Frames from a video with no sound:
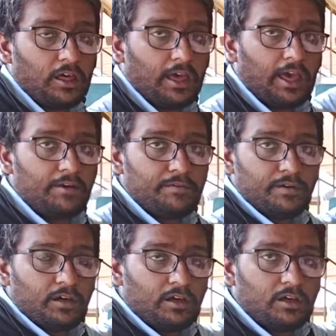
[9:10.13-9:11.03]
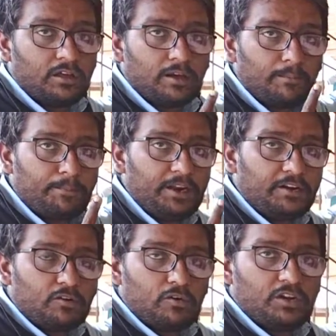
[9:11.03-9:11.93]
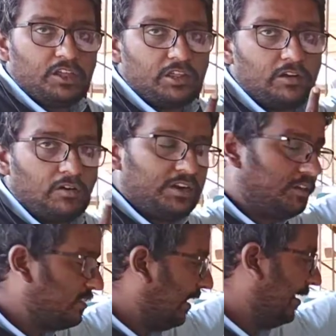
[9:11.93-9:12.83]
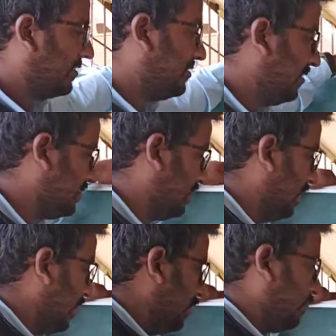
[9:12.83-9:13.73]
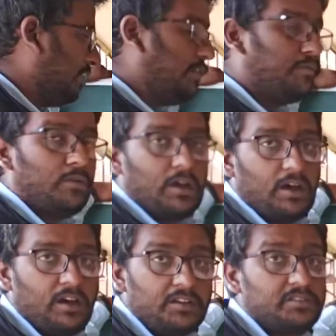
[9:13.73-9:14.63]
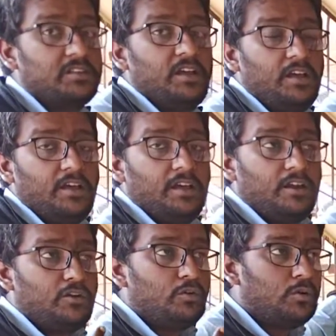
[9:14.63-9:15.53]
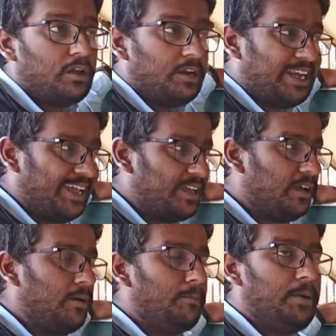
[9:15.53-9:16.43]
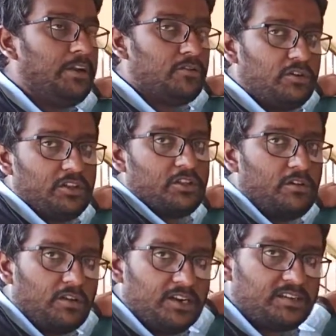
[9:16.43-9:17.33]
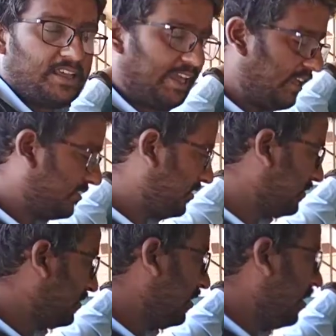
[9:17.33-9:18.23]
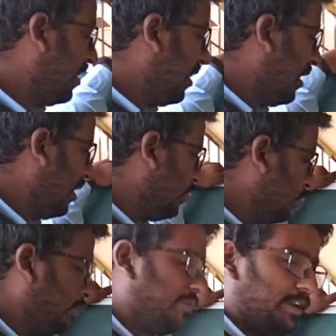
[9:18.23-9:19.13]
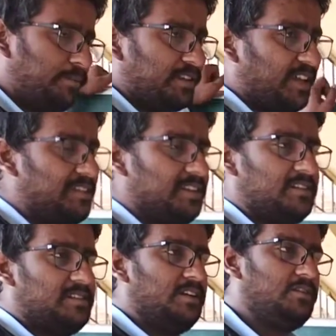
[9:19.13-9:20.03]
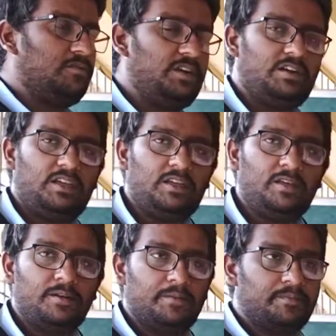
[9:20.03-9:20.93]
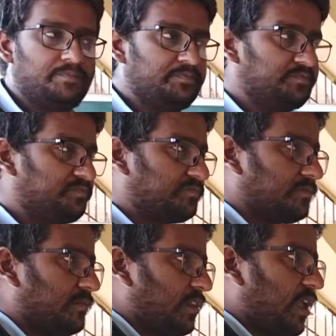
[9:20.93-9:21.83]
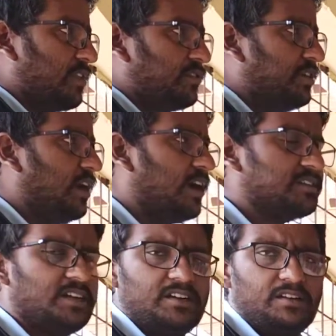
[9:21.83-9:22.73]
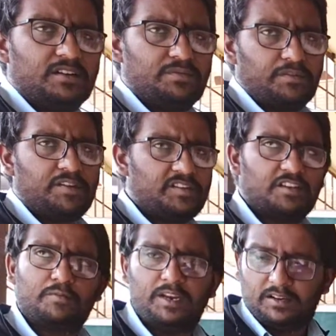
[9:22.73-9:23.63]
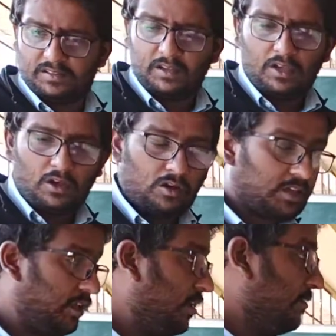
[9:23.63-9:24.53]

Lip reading: have a complete rotation on its axis. 24 hours to take a complete rotation on its axis. To be very precise, it's 23 hours and 56 minutes. Okay,